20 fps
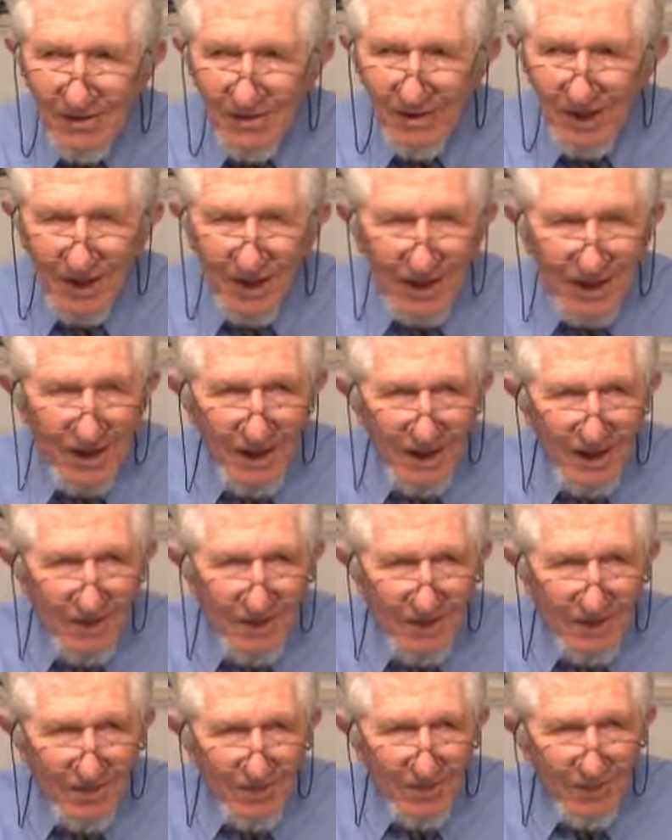the
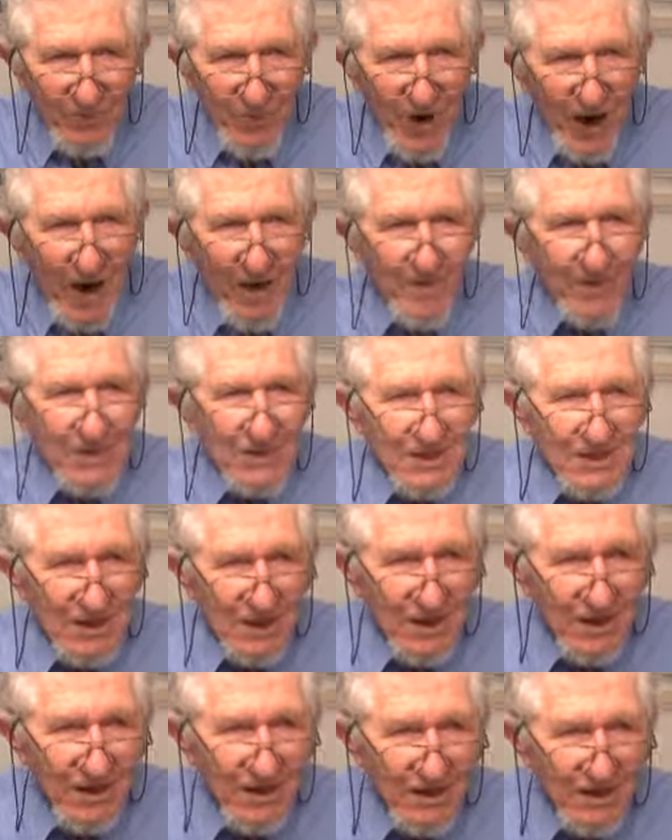
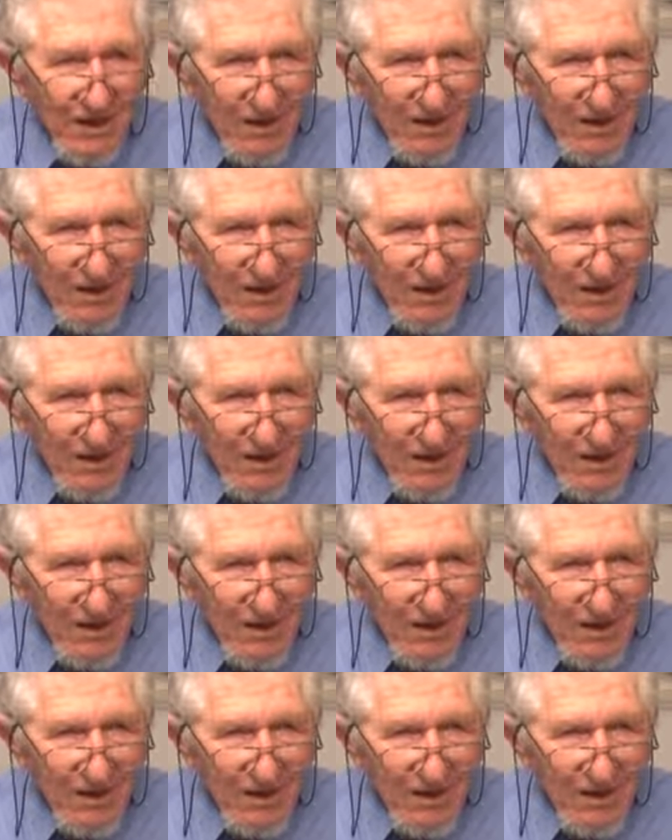primacy,